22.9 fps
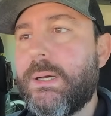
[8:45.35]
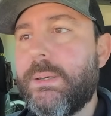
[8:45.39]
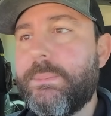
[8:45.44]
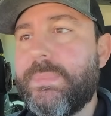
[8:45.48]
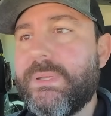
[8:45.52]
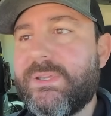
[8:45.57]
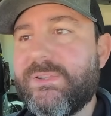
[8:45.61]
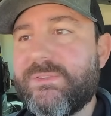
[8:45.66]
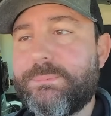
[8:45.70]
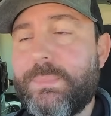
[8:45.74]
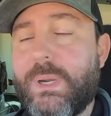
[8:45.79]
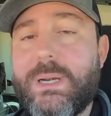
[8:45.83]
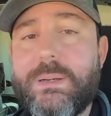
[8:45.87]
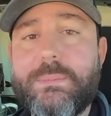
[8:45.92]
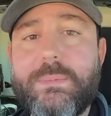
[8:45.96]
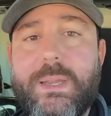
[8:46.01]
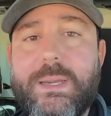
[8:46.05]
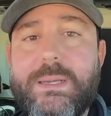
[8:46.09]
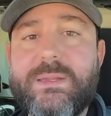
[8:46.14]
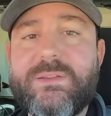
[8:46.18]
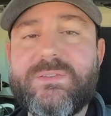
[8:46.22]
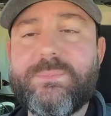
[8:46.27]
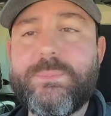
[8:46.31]
Because bottom
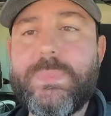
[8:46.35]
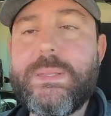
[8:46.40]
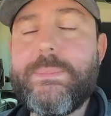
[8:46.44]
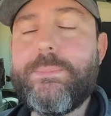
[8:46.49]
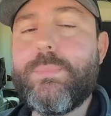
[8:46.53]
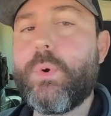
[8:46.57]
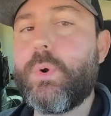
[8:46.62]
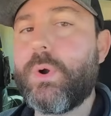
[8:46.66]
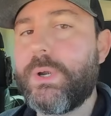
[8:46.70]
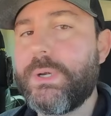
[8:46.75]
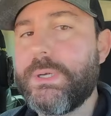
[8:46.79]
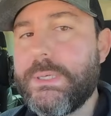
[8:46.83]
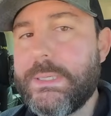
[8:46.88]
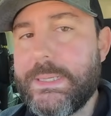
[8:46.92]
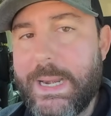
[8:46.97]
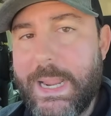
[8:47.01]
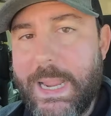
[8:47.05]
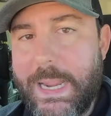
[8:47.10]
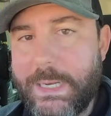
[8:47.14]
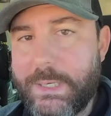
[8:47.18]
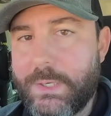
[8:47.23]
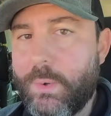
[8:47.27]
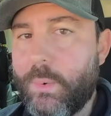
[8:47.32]
line is people are
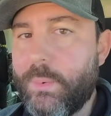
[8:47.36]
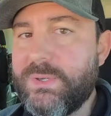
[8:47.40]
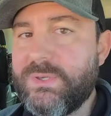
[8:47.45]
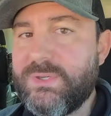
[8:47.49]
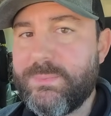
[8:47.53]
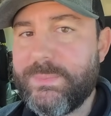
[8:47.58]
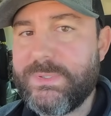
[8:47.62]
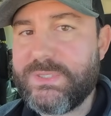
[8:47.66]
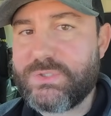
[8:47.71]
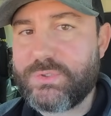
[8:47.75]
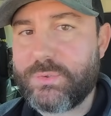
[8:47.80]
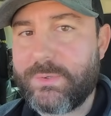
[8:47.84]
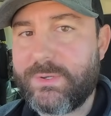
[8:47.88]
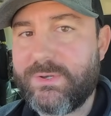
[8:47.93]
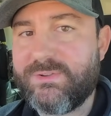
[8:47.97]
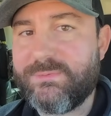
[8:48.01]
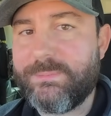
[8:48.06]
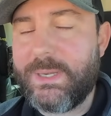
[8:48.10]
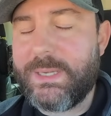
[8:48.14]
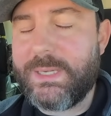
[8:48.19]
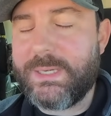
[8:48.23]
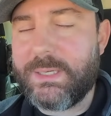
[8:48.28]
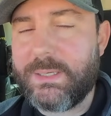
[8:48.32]
not going to be
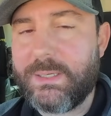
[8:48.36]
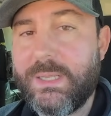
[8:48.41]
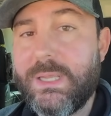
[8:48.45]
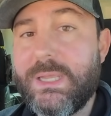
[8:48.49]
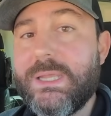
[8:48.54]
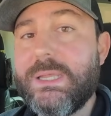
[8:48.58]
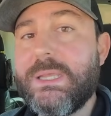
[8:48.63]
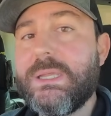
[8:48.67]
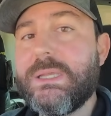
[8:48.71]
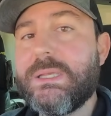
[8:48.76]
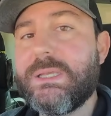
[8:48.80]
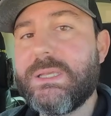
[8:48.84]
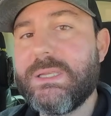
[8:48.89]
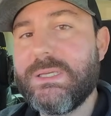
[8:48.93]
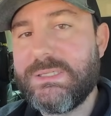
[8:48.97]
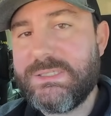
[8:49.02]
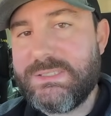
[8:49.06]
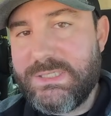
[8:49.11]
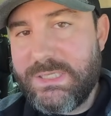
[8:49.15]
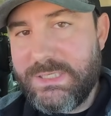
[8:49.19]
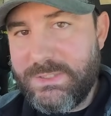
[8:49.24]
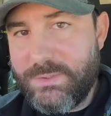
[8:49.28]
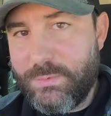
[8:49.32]
transmitting
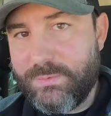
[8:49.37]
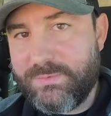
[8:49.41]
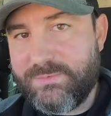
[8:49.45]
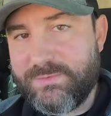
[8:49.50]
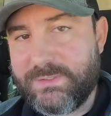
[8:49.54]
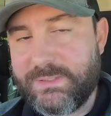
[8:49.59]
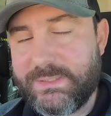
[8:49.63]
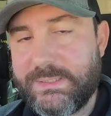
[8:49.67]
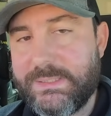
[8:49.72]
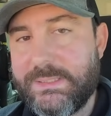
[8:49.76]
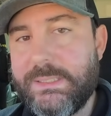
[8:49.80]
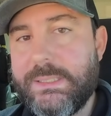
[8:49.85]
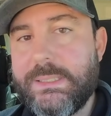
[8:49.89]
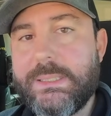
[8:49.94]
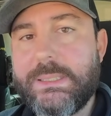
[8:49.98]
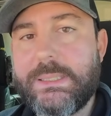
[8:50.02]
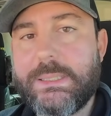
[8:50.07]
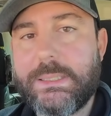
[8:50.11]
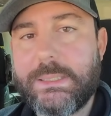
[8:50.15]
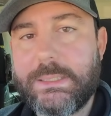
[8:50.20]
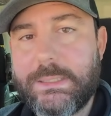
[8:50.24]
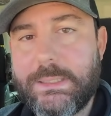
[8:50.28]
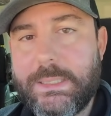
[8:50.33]
continuously
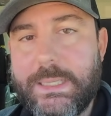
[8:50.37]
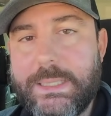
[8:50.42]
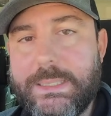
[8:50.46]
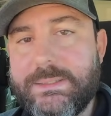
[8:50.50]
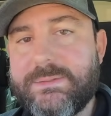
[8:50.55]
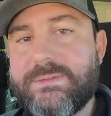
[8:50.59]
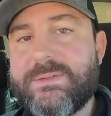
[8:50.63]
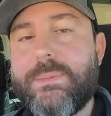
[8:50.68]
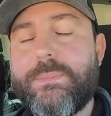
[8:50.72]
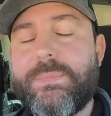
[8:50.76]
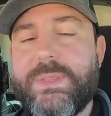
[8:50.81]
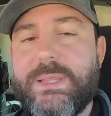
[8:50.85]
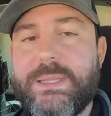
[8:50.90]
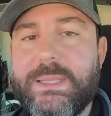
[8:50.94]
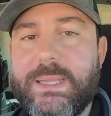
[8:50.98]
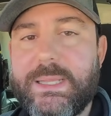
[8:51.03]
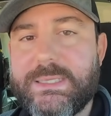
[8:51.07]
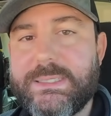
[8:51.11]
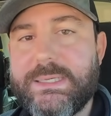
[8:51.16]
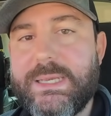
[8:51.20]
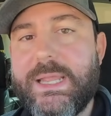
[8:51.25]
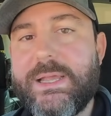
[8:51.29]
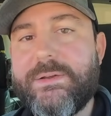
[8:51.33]
like something
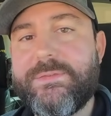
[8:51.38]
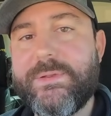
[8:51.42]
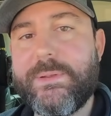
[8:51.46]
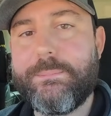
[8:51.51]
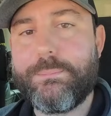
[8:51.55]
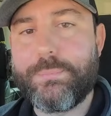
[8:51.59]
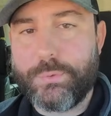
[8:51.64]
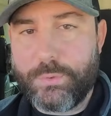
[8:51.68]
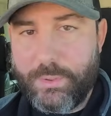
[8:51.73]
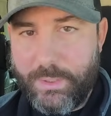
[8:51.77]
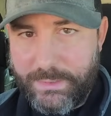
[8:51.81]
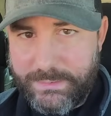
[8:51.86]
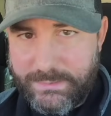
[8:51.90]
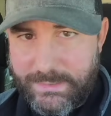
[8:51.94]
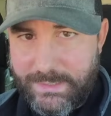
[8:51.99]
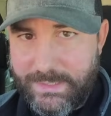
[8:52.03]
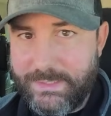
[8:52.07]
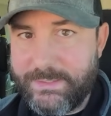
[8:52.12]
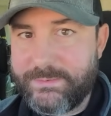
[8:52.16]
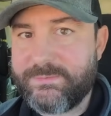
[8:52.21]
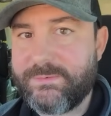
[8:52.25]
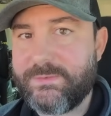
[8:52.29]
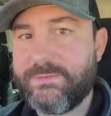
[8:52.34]
like an FM
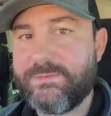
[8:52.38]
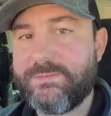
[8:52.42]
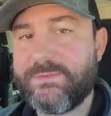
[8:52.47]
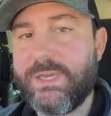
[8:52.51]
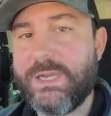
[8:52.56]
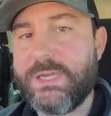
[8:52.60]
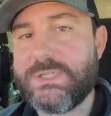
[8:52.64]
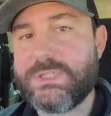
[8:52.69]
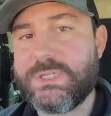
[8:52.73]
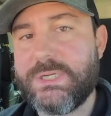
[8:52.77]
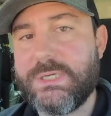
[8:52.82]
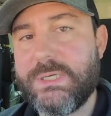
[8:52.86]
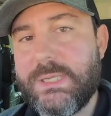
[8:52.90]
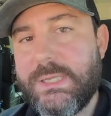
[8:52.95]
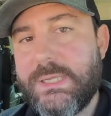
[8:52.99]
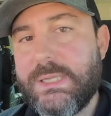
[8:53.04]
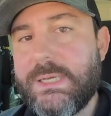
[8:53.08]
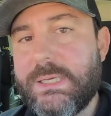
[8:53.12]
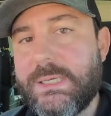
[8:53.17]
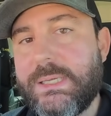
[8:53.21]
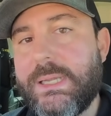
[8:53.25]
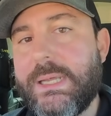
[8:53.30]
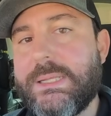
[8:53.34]
broadcast station
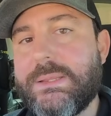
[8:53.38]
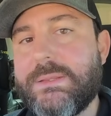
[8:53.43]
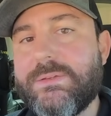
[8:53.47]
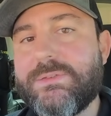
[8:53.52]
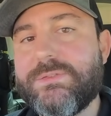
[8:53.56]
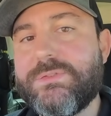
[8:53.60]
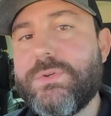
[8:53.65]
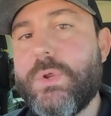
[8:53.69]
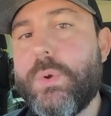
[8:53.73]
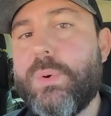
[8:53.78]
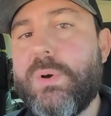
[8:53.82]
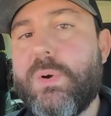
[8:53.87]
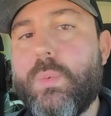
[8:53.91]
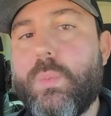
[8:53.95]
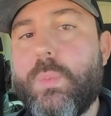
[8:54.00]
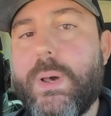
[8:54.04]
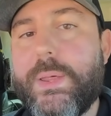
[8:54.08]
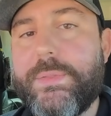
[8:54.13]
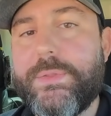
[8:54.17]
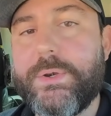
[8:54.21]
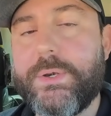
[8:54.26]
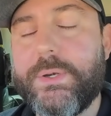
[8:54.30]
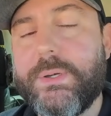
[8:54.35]
like this NOAA
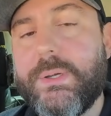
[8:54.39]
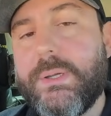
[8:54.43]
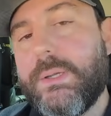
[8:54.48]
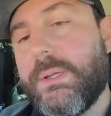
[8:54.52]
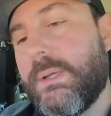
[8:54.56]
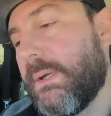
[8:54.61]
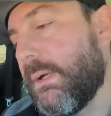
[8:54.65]
Weather